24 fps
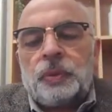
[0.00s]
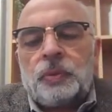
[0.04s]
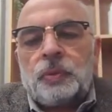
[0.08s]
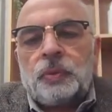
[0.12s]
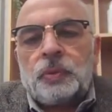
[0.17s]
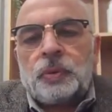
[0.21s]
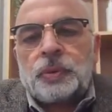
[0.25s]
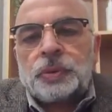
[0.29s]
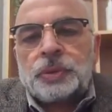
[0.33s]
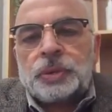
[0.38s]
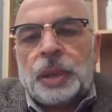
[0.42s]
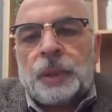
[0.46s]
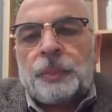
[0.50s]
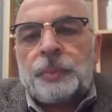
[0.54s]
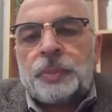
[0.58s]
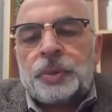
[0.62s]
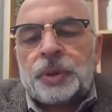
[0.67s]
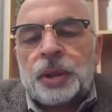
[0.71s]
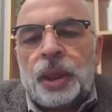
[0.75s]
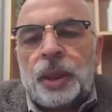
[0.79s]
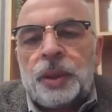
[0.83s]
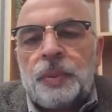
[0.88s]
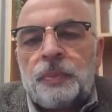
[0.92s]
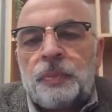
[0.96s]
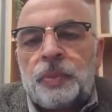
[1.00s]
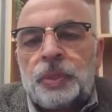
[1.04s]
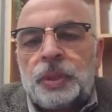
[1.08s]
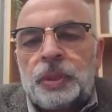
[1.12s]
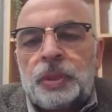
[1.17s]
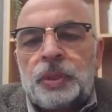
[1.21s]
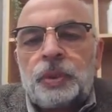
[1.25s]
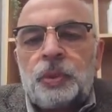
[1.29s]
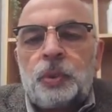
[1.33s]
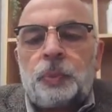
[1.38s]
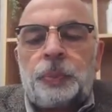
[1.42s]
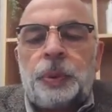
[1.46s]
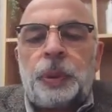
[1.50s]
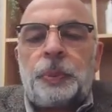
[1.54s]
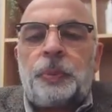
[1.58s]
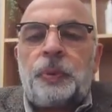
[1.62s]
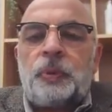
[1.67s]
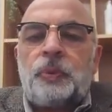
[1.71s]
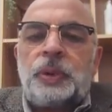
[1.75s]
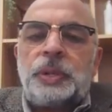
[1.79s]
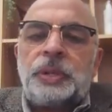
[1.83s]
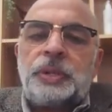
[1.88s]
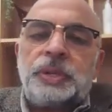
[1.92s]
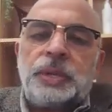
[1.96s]
Sometime the people
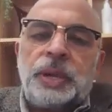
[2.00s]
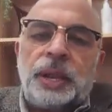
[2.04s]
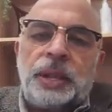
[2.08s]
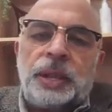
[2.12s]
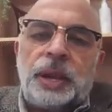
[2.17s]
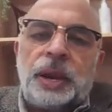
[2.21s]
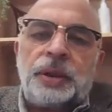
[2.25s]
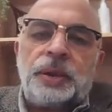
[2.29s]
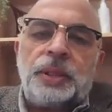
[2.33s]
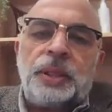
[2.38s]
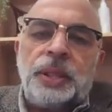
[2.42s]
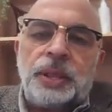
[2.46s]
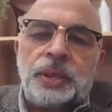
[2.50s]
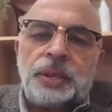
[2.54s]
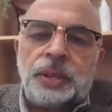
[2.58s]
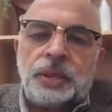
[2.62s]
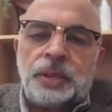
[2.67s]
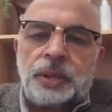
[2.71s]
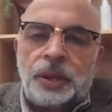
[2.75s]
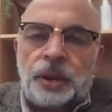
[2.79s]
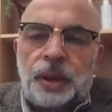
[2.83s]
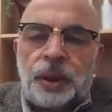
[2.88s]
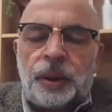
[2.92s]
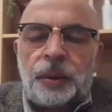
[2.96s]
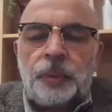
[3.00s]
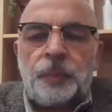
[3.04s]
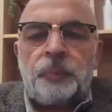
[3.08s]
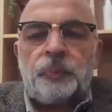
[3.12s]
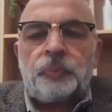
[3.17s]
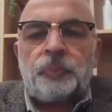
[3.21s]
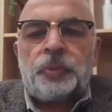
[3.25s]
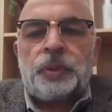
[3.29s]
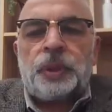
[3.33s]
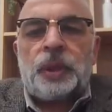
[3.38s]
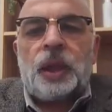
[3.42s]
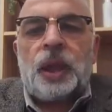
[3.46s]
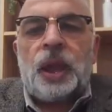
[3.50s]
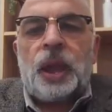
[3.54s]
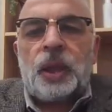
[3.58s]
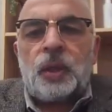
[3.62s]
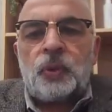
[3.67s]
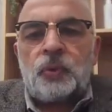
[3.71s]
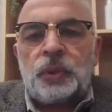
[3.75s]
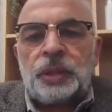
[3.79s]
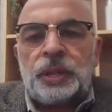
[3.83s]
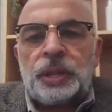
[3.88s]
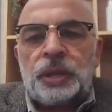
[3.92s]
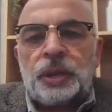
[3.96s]
will say that this is an
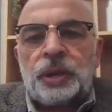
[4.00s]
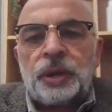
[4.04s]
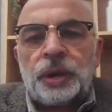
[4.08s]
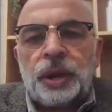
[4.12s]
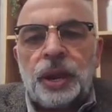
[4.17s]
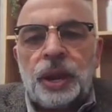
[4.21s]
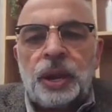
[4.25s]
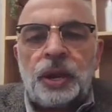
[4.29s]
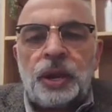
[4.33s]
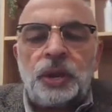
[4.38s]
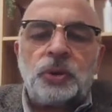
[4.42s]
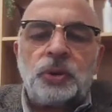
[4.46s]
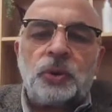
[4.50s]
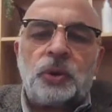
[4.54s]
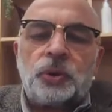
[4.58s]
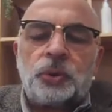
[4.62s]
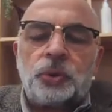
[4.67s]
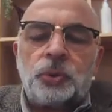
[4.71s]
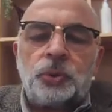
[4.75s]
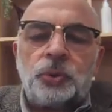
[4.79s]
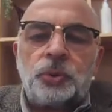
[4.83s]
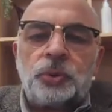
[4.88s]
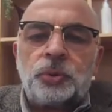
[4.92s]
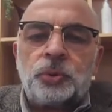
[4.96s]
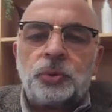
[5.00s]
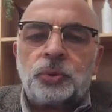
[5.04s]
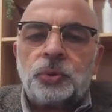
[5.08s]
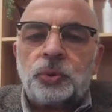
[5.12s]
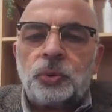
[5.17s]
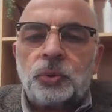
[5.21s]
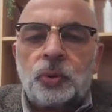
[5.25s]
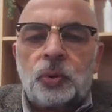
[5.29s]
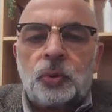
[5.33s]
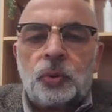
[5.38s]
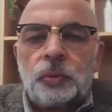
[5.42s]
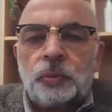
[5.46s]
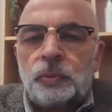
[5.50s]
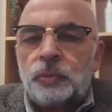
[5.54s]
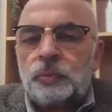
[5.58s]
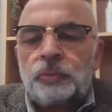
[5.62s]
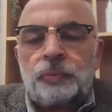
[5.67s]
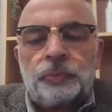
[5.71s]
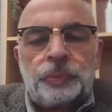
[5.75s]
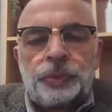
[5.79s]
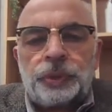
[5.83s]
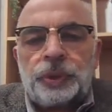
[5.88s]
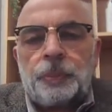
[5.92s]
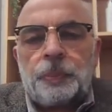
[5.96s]
Ayurvedic range or so
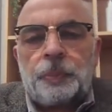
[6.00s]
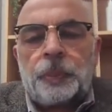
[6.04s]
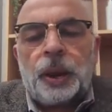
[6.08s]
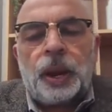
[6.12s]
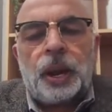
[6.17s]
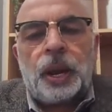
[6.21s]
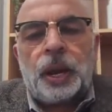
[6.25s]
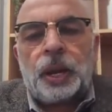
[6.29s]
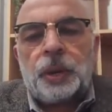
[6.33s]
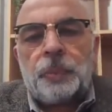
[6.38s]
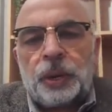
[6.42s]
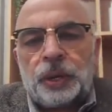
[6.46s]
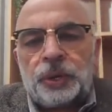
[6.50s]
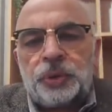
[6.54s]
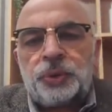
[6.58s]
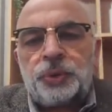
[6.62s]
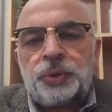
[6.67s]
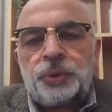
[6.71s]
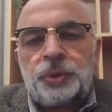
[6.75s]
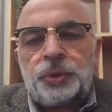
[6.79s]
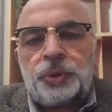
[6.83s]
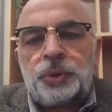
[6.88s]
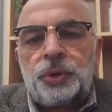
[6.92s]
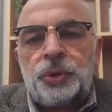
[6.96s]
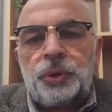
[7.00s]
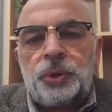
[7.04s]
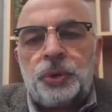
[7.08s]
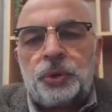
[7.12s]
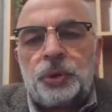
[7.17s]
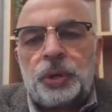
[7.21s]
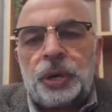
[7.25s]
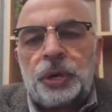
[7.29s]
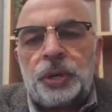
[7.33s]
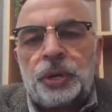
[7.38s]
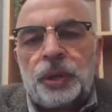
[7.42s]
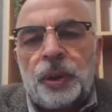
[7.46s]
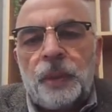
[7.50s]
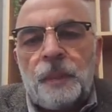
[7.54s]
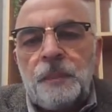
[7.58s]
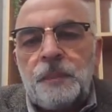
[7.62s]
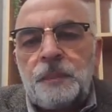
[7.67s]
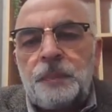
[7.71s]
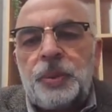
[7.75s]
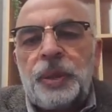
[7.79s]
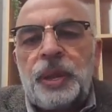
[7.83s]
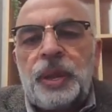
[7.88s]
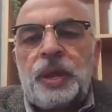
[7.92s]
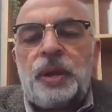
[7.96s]
part, but you can
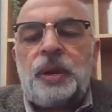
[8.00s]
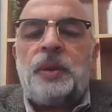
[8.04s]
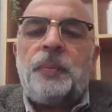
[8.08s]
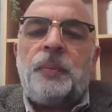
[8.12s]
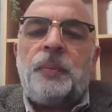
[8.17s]
compare